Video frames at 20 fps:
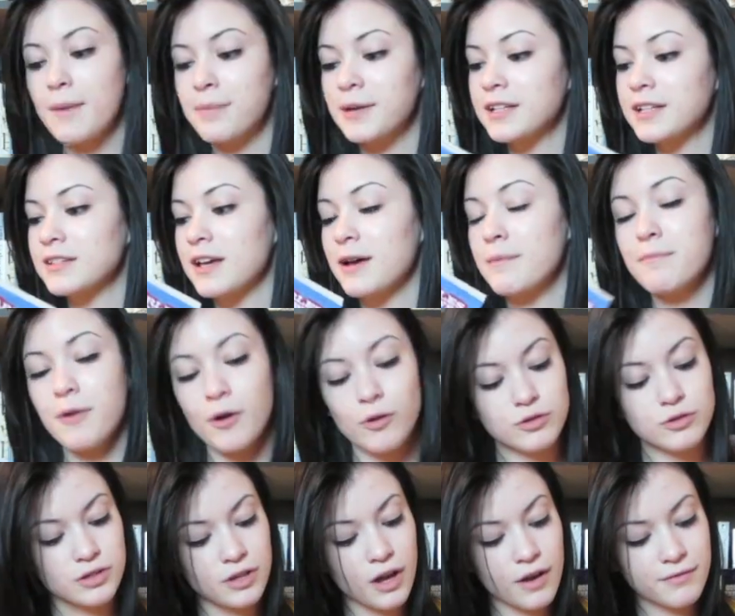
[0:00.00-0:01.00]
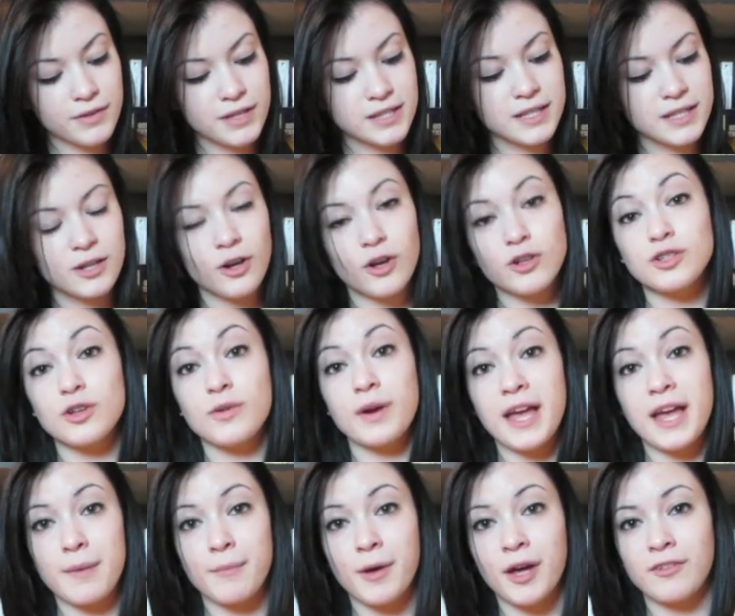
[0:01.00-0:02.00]
I picked up Post Office and also
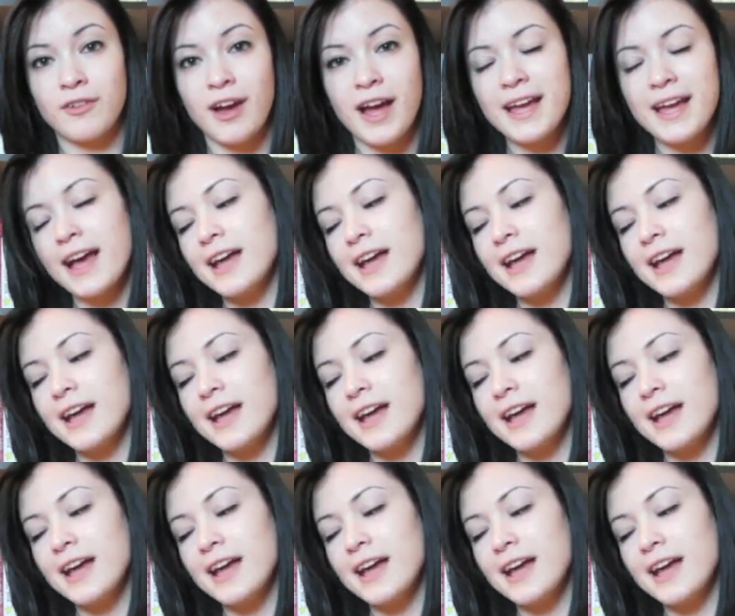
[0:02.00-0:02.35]
Ham on Rye.